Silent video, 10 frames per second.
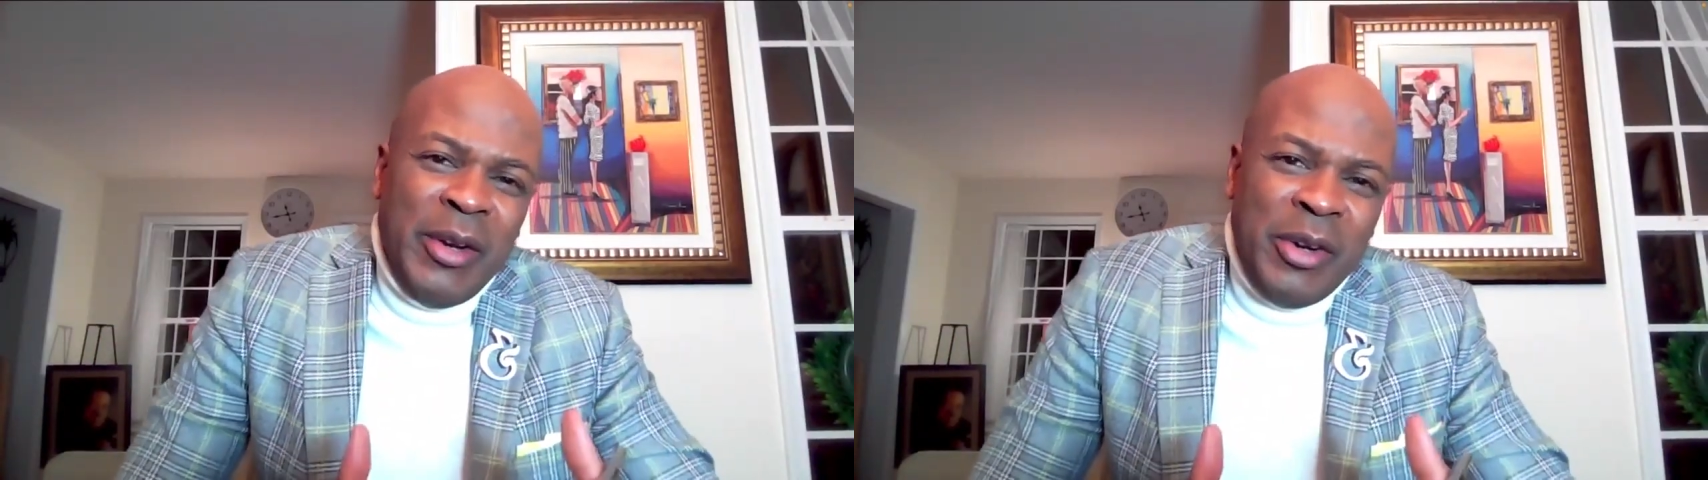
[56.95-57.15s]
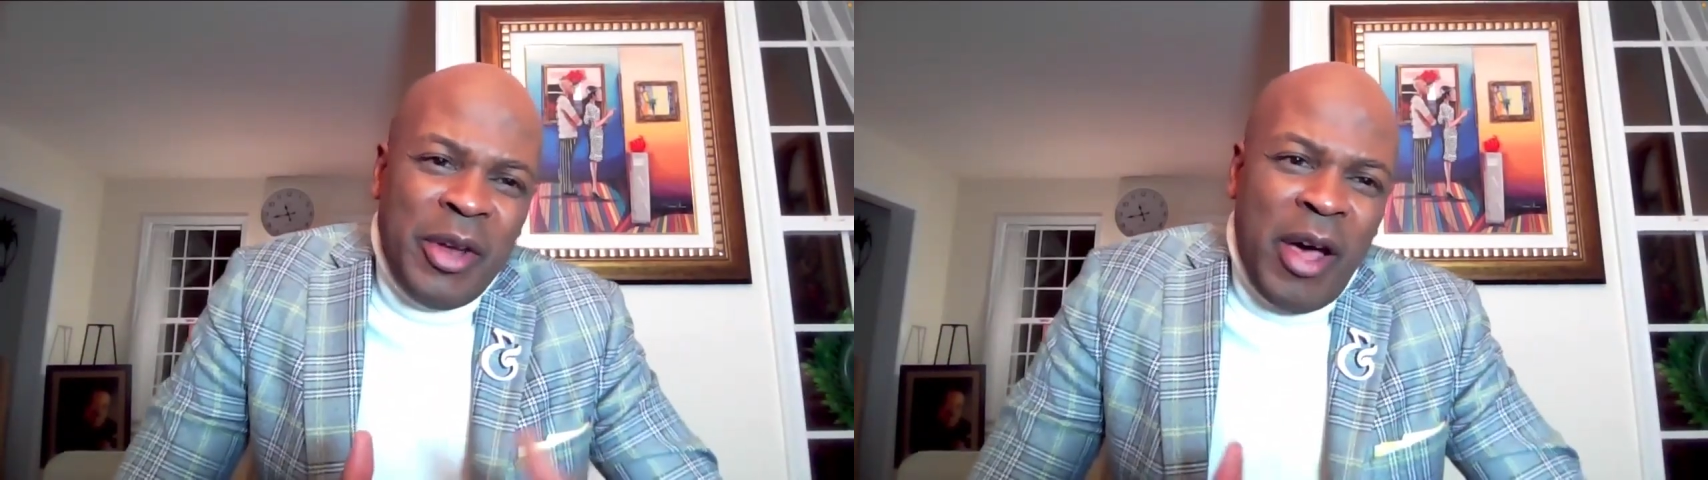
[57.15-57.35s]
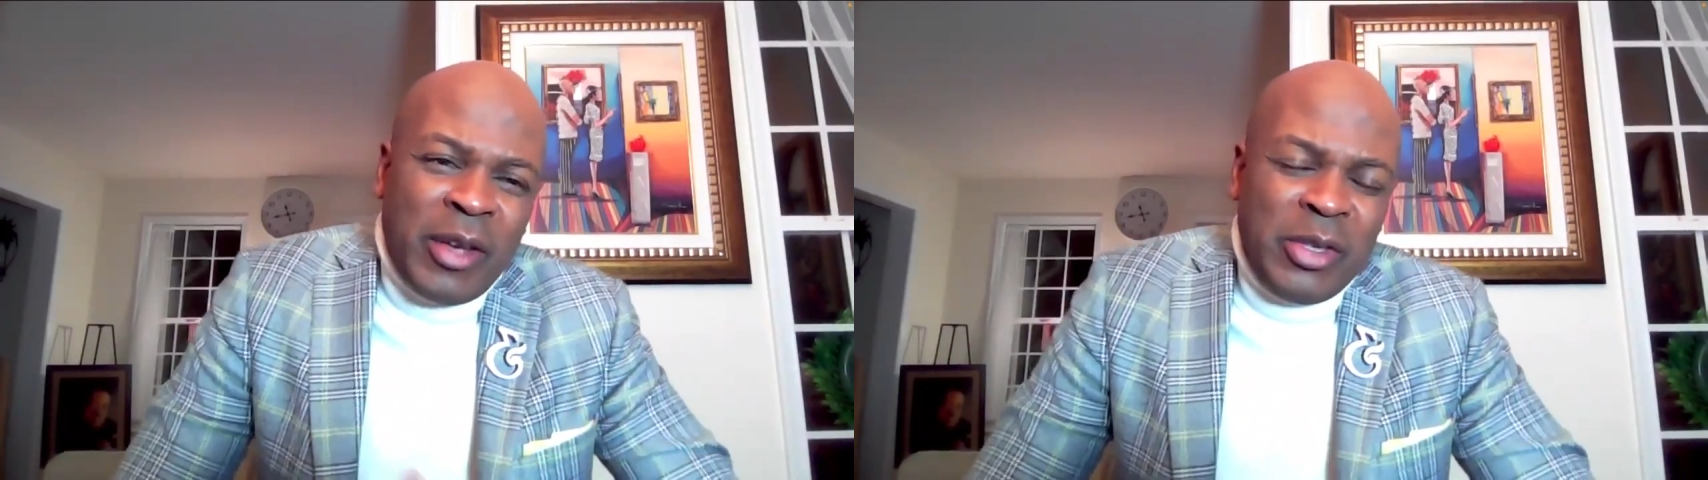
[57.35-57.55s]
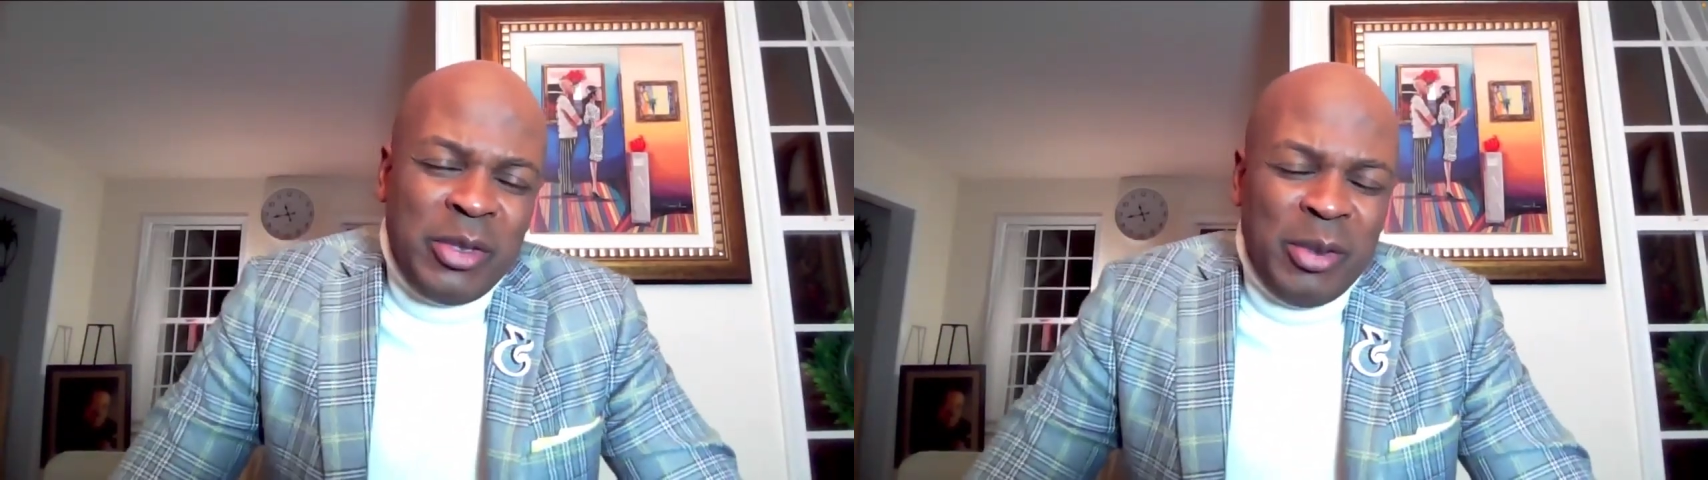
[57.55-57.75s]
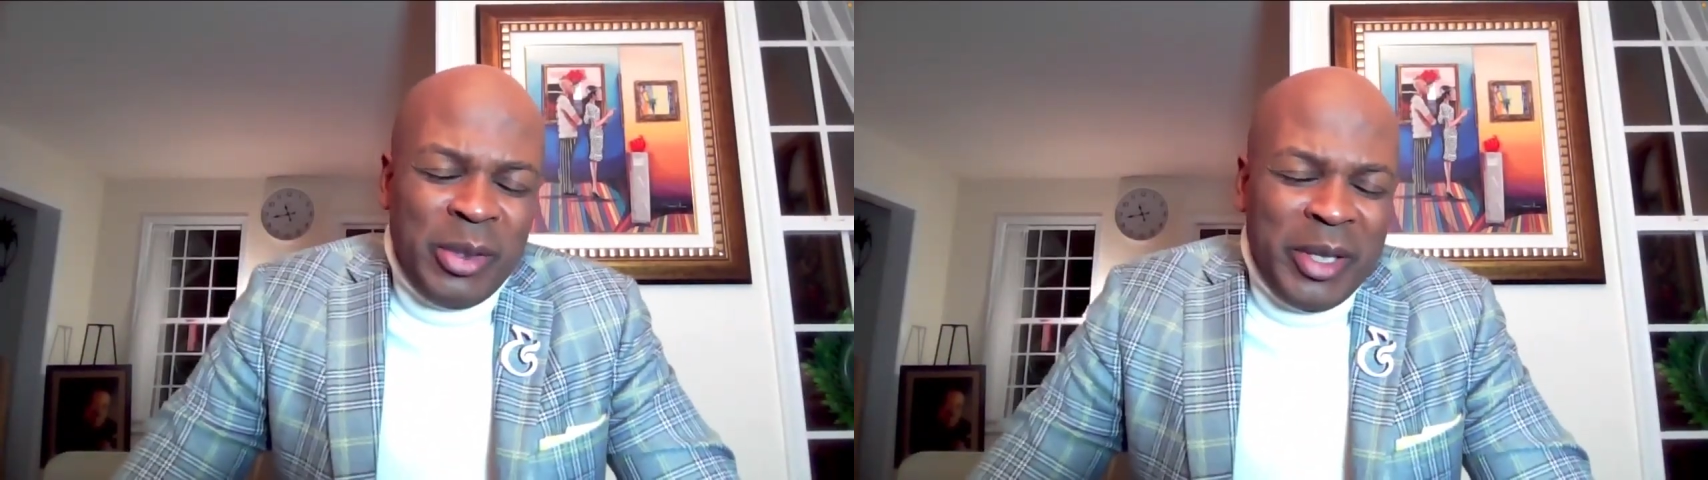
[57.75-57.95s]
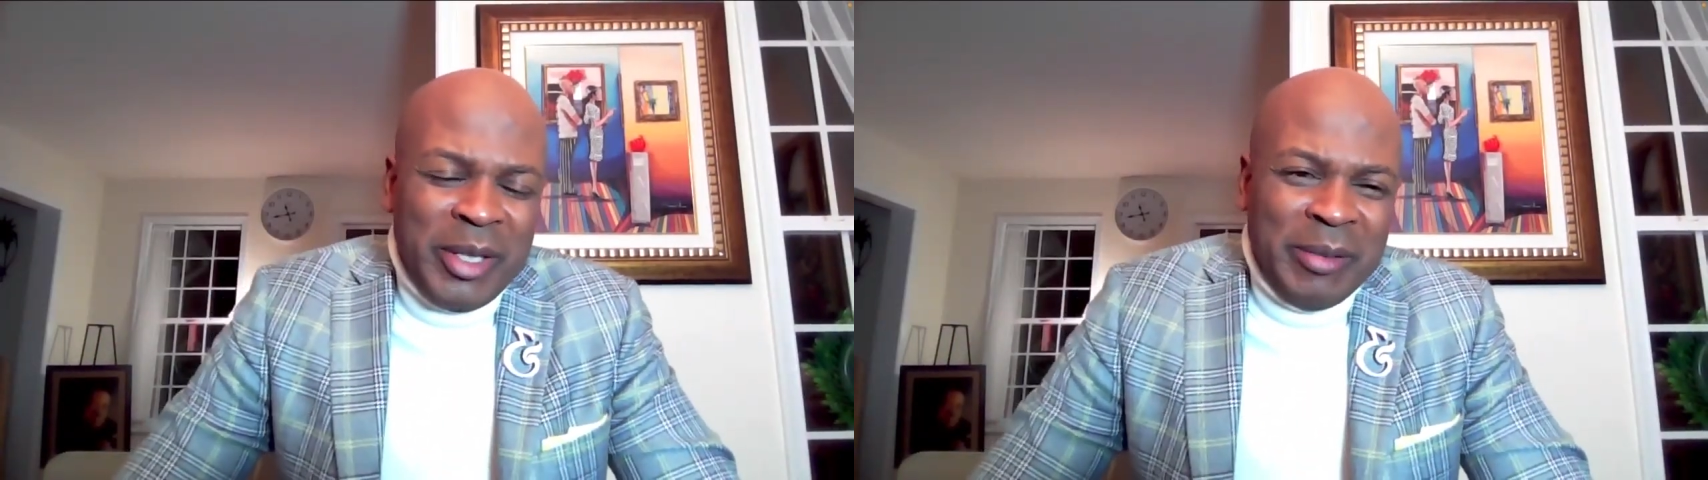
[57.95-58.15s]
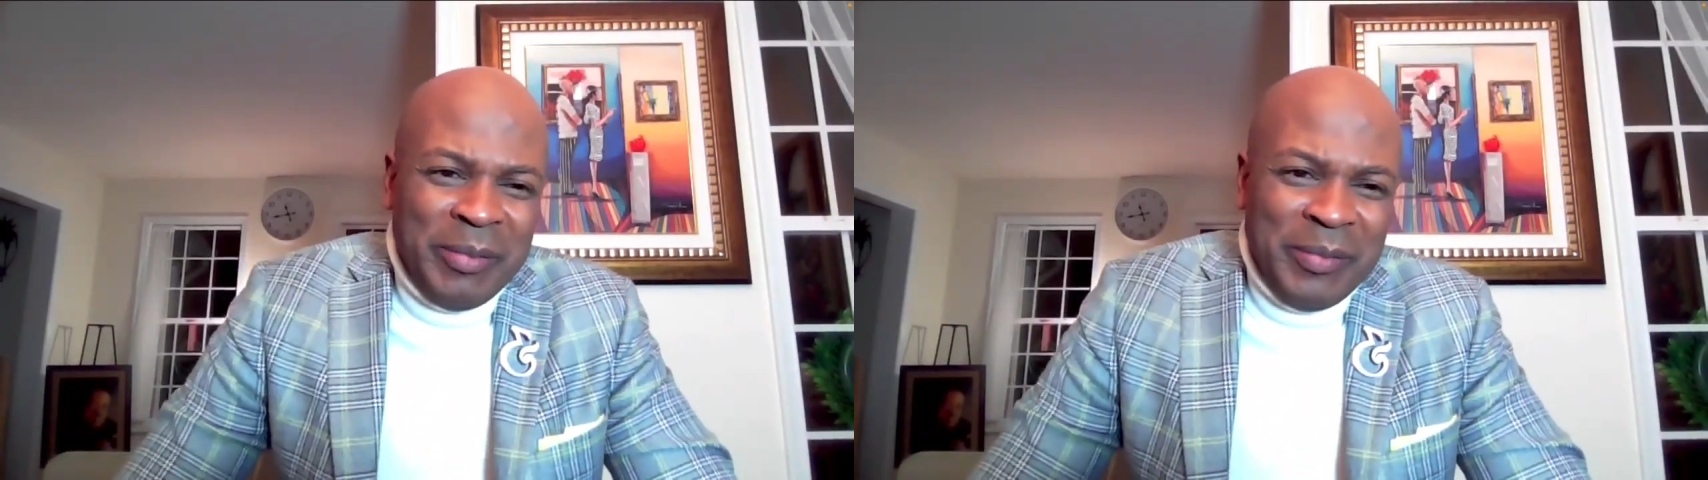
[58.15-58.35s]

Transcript: Underdog story?